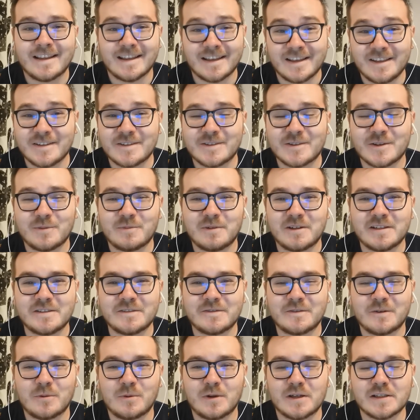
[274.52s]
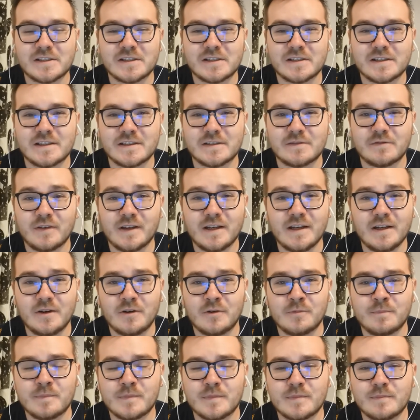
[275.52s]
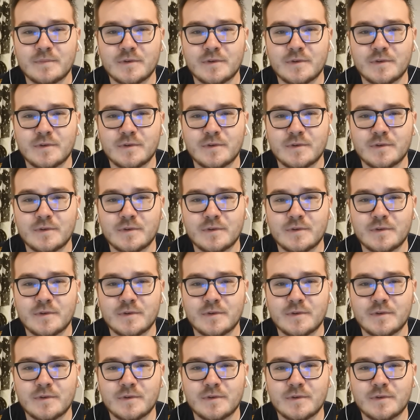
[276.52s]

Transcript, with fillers: Thank you so much for watching this video.